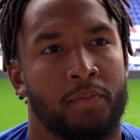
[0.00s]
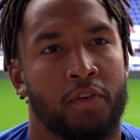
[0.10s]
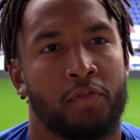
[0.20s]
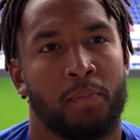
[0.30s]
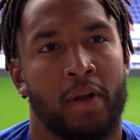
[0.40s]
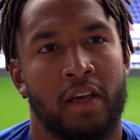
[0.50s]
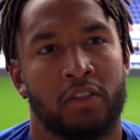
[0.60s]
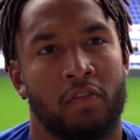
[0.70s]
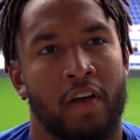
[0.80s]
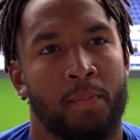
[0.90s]
different
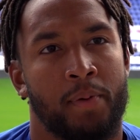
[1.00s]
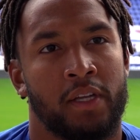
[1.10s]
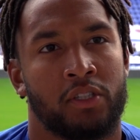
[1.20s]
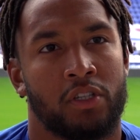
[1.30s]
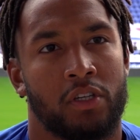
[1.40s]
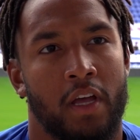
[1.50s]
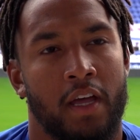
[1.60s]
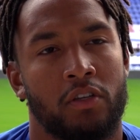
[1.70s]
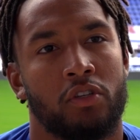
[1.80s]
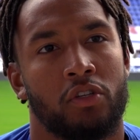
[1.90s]
players around the pitch,
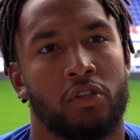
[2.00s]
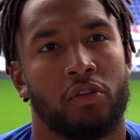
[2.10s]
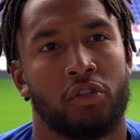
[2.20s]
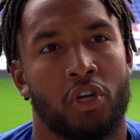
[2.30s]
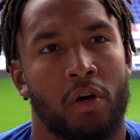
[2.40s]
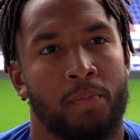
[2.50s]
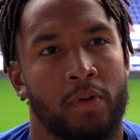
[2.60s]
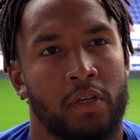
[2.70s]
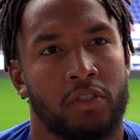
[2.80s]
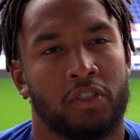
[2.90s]
and you do your job.
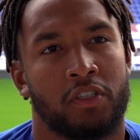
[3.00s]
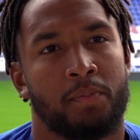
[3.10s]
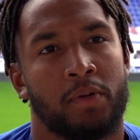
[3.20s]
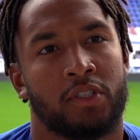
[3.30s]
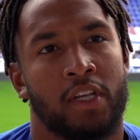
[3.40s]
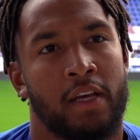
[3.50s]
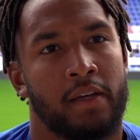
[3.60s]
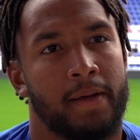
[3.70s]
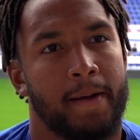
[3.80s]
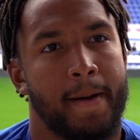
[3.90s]
It's as simple as that.
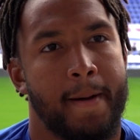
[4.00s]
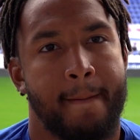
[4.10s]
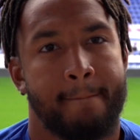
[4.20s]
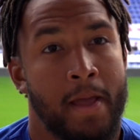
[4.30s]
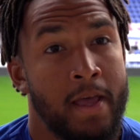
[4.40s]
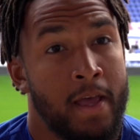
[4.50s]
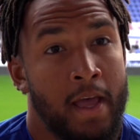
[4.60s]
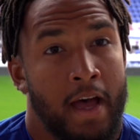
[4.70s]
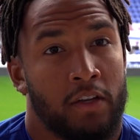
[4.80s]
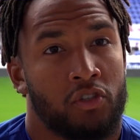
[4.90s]

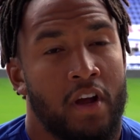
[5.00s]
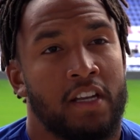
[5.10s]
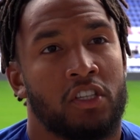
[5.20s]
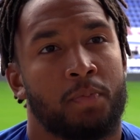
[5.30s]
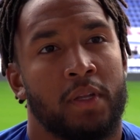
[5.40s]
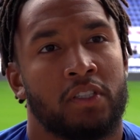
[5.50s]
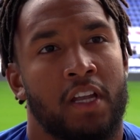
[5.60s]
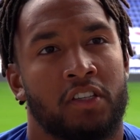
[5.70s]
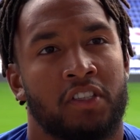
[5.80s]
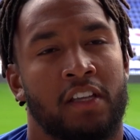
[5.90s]
And training's been to
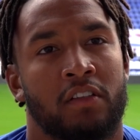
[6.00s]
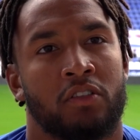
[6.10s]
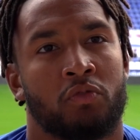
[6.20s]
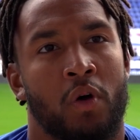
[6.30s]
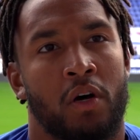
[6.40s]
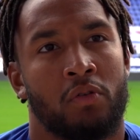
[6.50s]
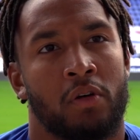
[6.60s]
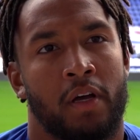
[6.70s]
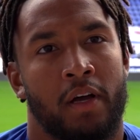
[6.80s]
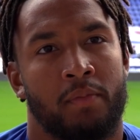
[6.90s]
that standard as well.
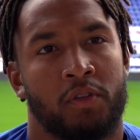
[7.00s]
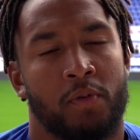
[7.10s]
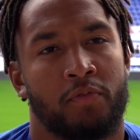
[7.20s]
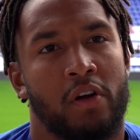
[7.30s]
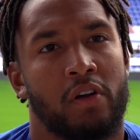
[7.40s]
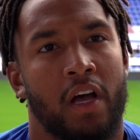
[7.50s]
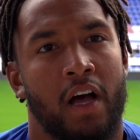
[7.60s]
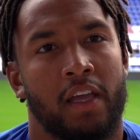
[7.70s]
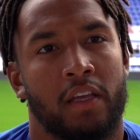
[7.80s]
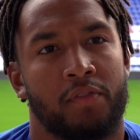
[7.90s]
It's been very
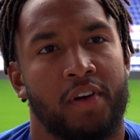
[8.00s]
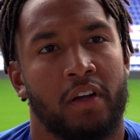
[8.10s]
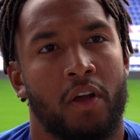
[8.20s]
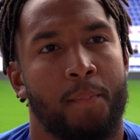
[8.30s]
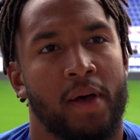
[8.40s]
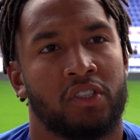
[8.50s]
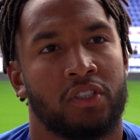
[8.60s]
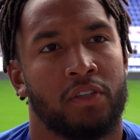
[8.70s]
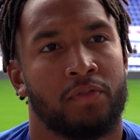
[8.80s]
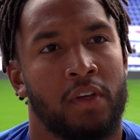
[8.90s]
high, very
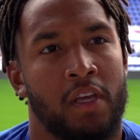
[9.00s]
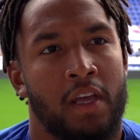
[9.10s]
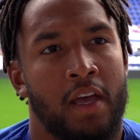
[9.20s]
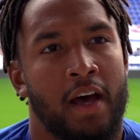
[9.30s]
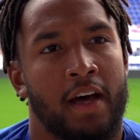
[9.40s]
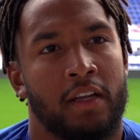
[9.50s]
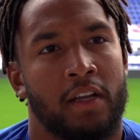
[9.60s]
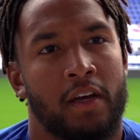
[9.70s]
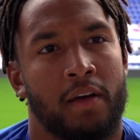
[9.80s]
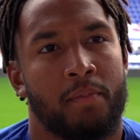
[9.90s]
competitive,
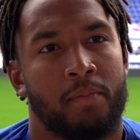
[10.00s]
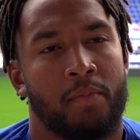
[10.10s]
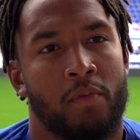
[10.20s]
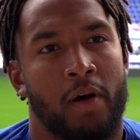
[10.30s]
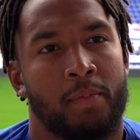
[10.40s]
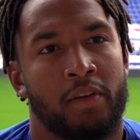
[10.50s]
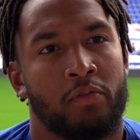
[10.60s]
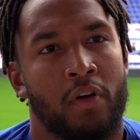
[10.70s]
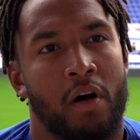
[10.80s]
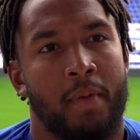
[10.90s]
and I believe
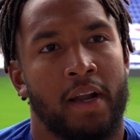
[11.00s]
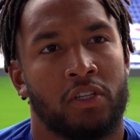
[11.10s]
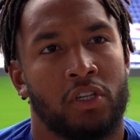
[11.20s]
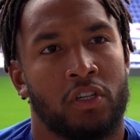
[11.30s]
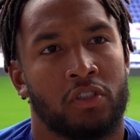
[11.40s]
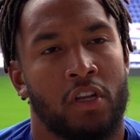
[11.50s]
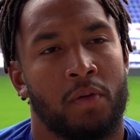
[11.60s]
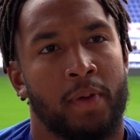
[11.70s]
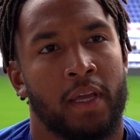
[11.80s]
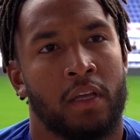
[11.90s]
we've got a manager that's going
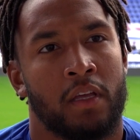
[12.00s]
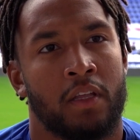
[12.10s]
to pick